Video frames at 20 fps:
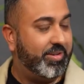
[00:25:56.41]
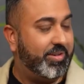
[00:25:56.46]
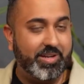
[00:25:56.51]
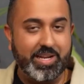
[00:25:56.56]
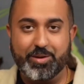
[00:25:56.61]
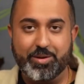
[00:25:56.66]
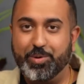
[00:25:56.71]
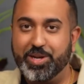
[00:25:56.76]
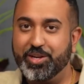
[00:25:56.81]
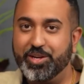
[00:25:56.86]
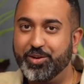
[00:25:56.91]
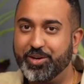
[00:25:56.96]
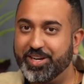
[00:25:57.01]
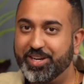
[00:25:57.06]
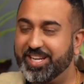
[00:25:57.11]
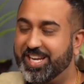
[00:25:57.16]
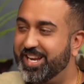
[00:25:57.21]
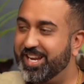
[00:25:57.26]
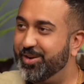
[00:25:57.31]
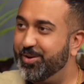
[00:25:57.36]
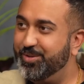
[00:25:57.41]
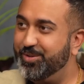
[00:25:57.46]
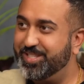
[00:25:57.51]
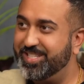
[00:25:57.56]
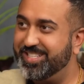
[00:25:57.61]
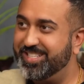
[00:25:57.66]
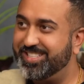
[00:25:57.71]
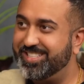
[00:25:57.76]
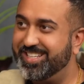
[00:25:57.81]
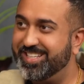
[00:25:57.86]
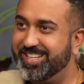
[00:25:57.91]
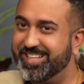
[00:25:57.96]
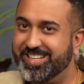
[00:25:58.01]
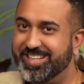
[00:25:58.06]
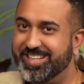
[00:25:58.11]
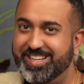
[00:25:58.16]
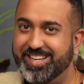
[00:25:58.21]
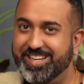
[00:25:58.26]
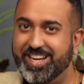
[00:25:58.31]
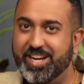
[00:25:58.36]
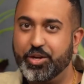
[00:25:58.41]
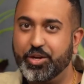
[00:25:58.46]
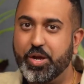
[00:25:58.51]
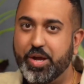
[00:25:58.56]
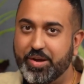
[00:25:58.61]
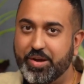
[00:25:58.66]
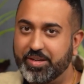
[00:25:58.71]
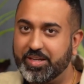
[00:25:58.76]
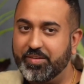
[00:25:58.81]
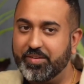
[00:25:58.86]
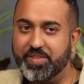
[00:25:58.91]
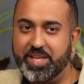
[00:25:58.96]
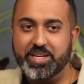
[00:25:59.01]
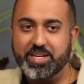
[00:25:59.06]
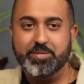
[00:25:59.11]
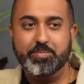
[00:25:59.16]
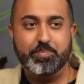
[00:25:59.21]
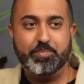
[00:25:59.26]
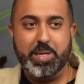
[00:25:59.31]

like where you're not going to get noticed, and go out and give them.